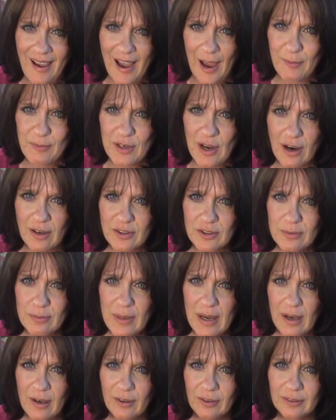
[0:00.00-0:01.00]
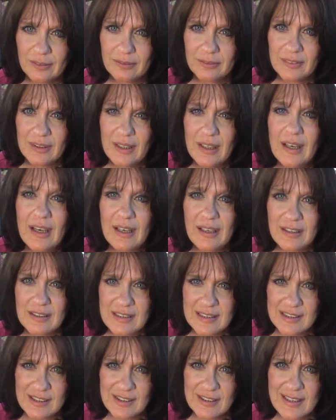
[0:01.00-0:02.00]
I'm Dr. Mel, and
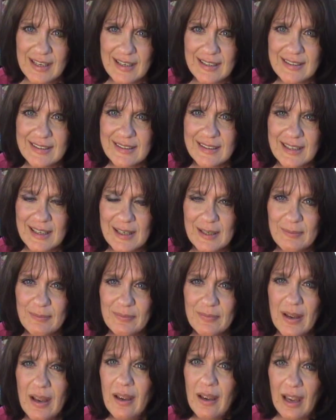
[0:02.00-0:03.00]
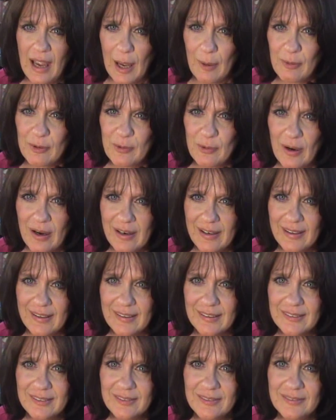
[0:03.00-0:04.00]
until next time, happy
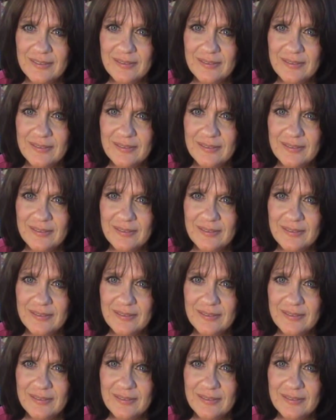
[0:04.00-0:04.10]
writing.